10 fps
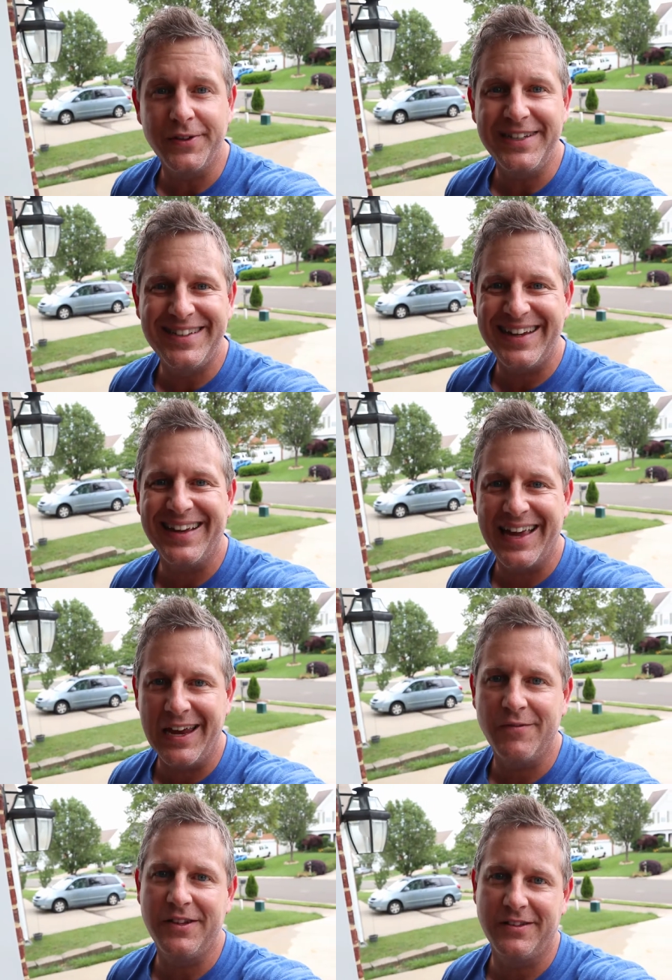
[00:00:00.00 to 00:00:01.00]
recheck
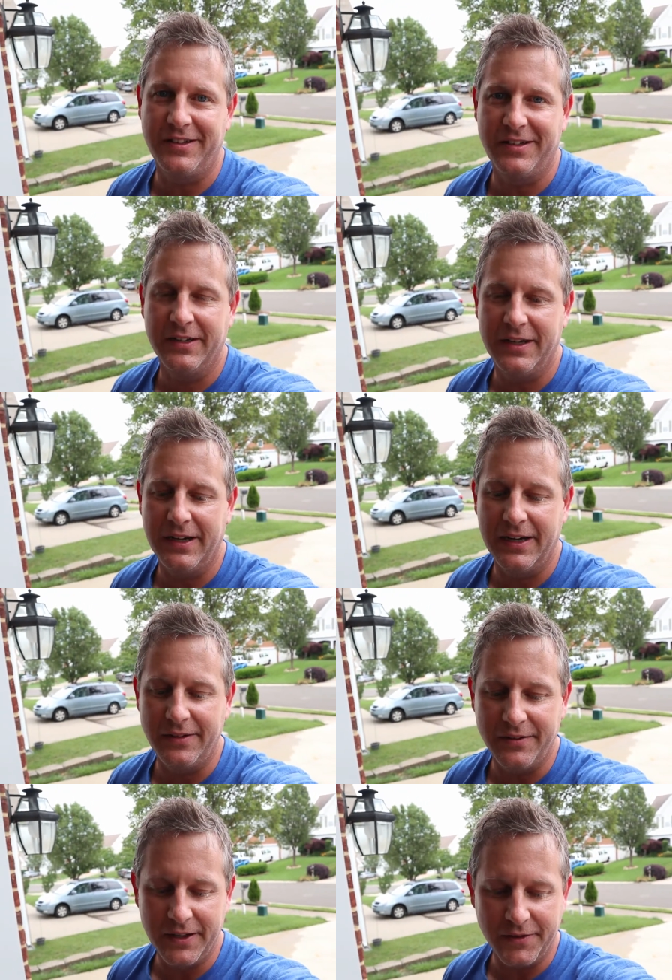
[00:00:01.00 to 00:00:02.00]
everything. Uh,
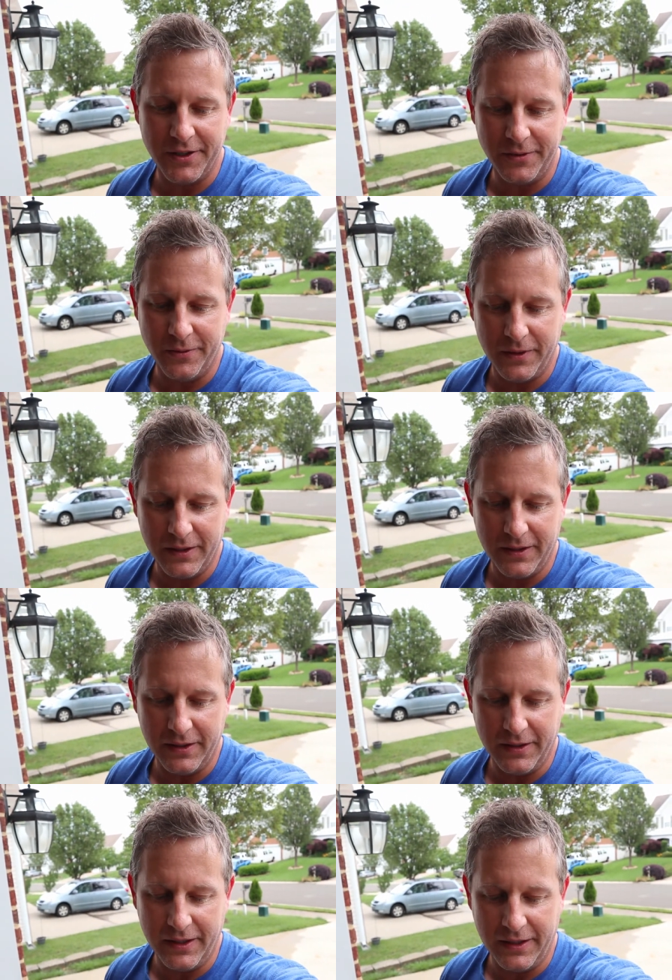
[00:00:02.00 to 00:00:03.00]
you never know,
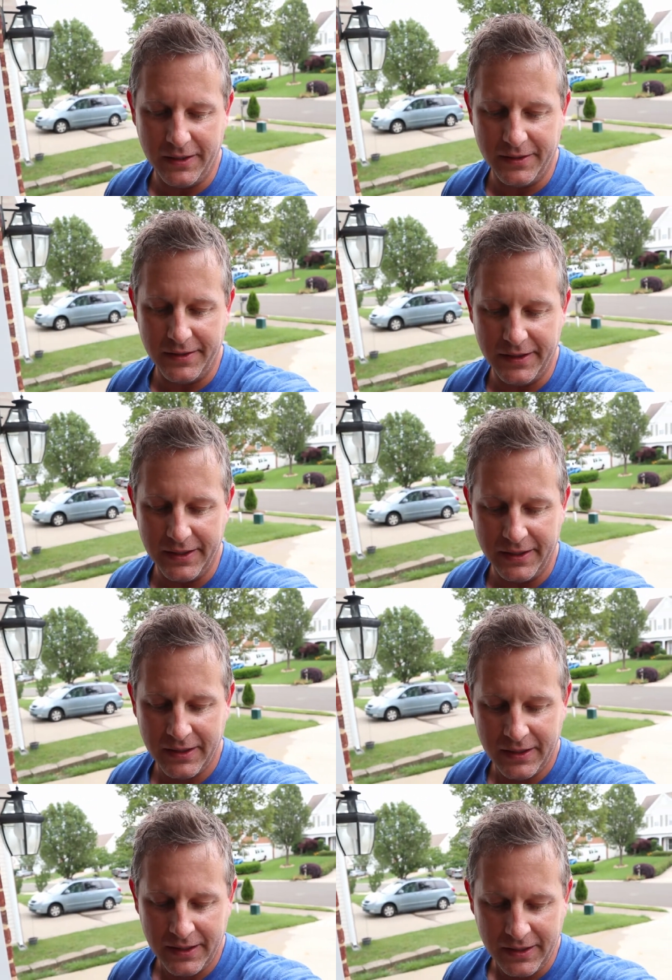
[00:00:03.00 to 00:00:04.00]
uh, and uh,
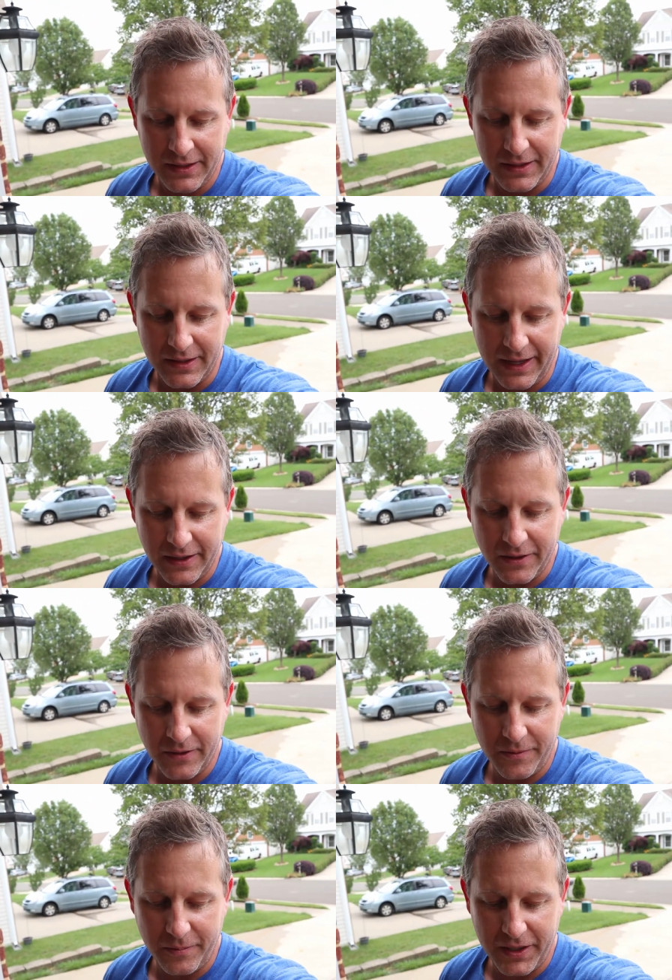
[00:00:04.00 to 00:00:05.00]
that
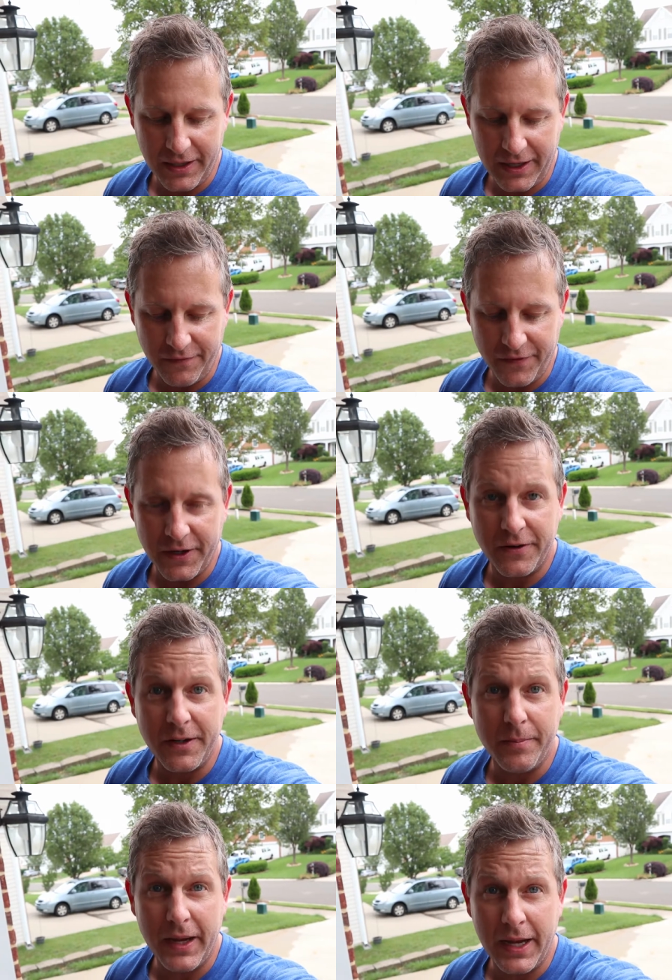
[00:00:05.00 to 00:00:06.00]
could have been a
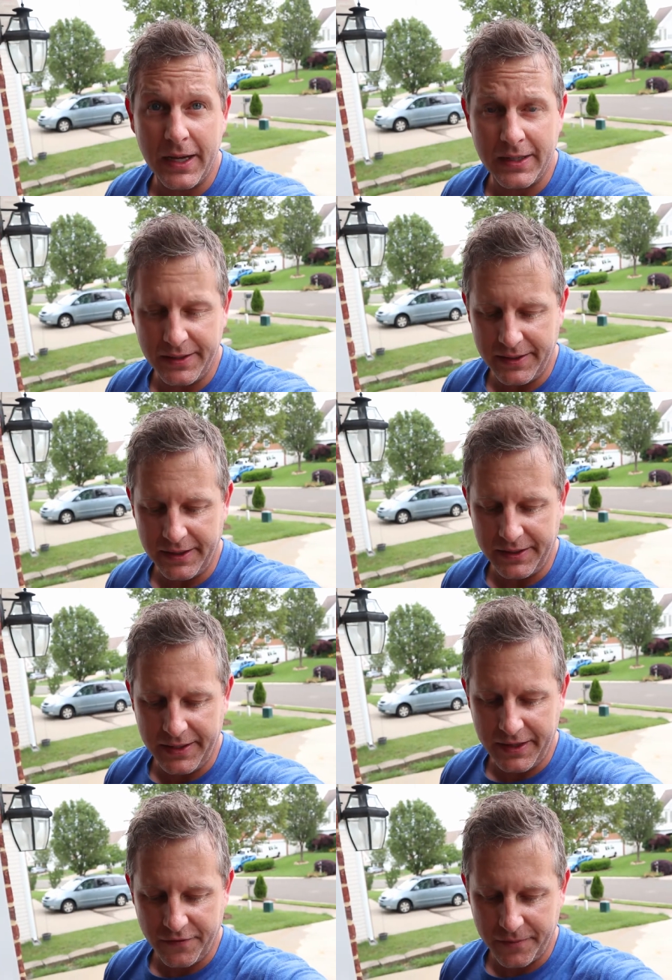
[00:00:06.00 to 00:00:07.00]
very bad uh,
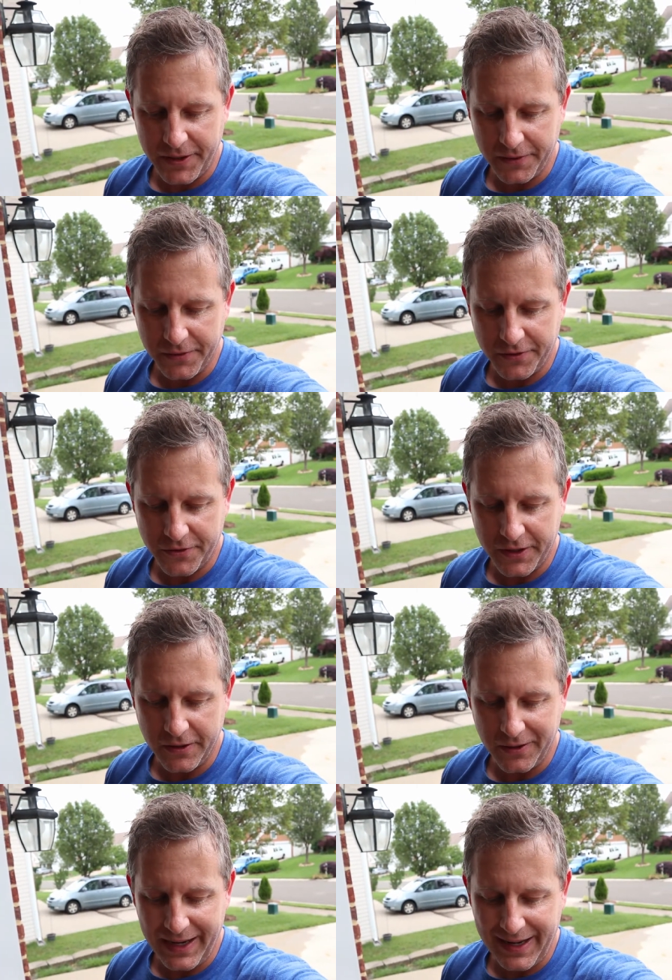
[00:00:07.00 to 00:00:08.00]
day for me on the
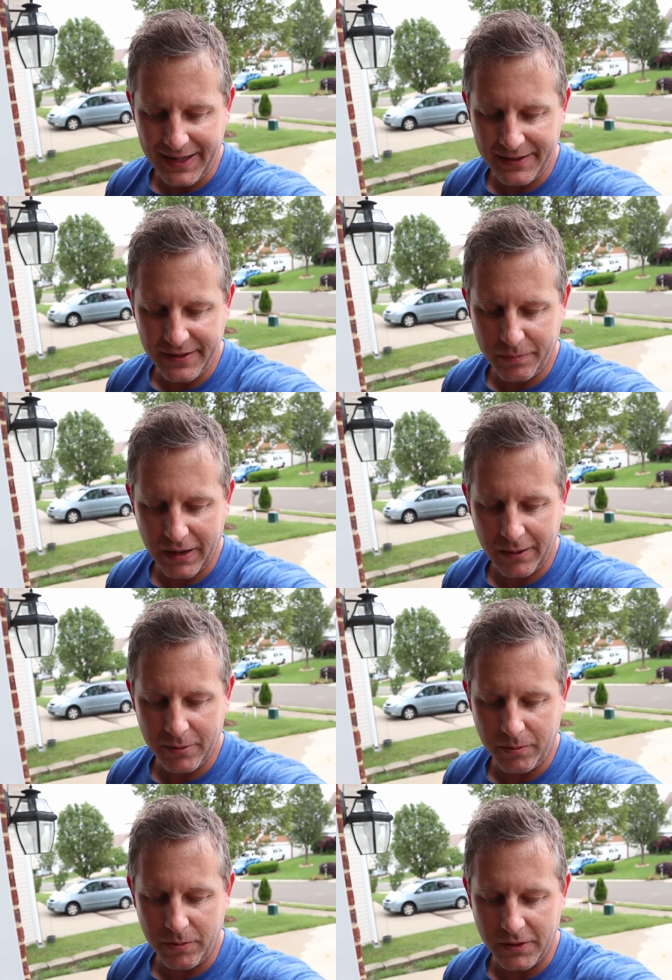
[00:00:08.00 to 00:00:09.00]
trail, and
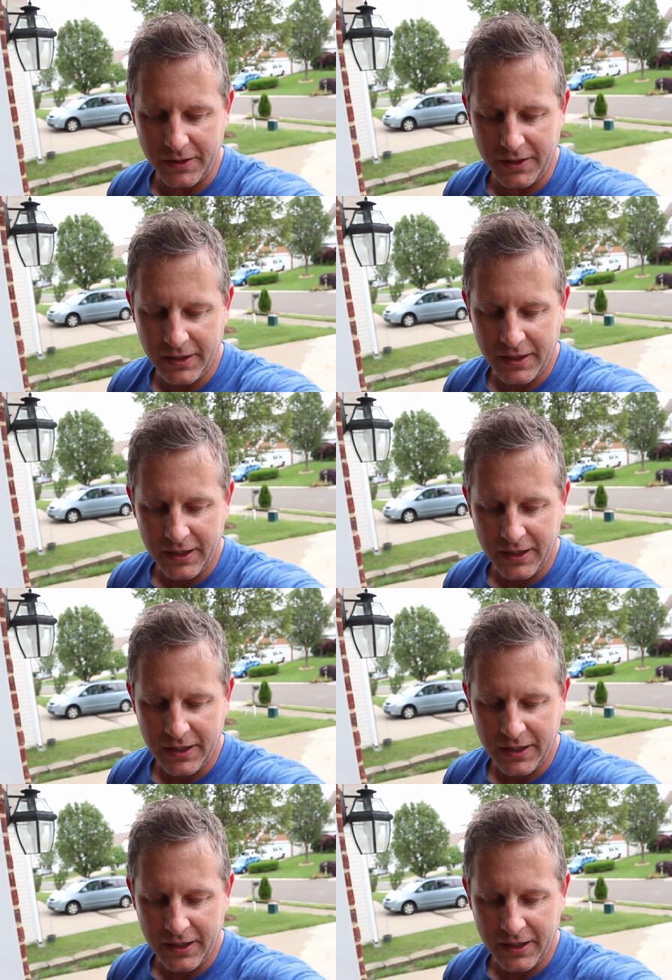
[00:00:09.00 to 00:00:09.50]
probably